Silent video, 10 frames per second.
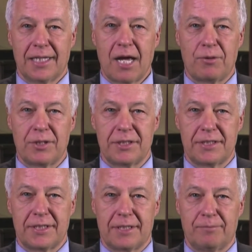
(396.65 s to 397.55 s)
and I
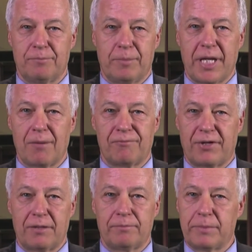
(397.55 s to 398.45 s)
wanted to be
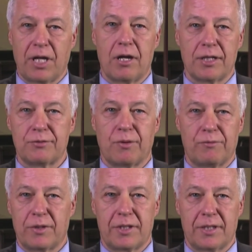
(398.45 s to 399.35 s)
upfront, be honest
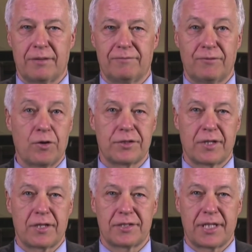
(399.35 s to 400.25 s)
with the voters
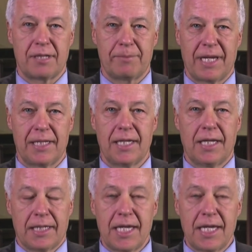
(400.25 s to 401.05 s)
of the state of Maine.